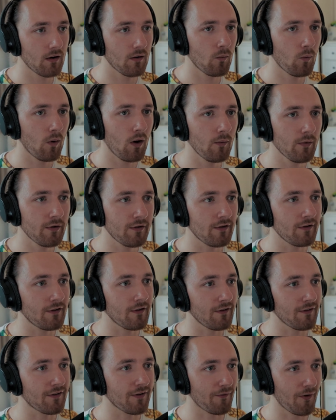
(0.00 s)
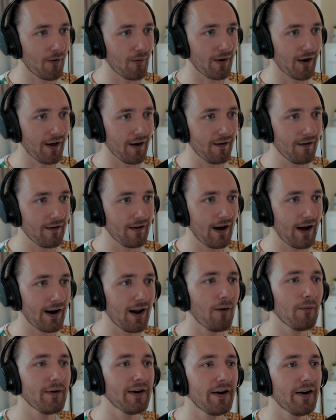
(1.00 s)
What would you do to ruin it? And
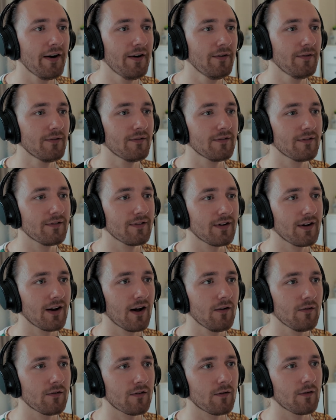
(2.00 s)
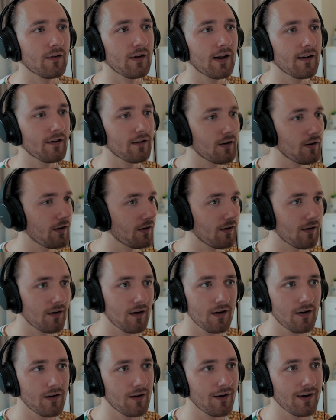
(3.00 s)
I want to know, you can
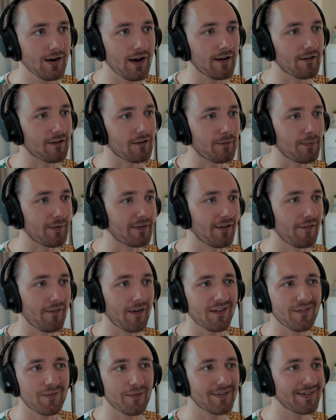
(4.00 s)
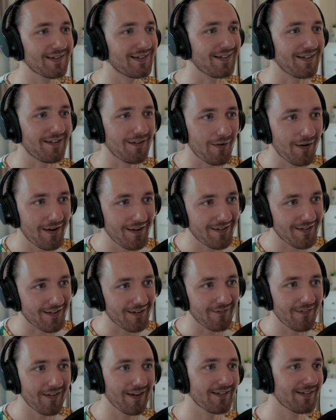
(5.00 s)
get into specifics. What's the situation?
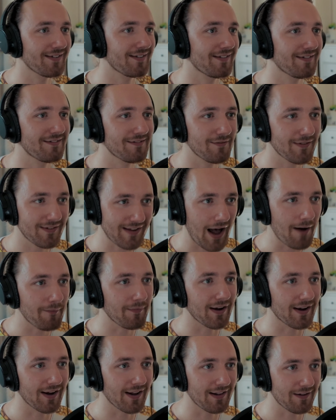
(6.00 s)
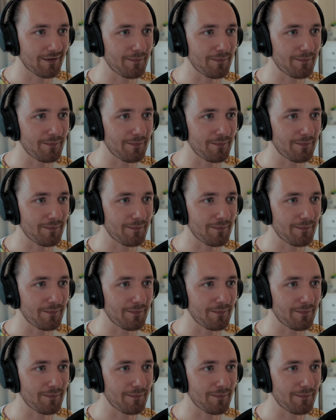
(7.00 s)
What's happening at this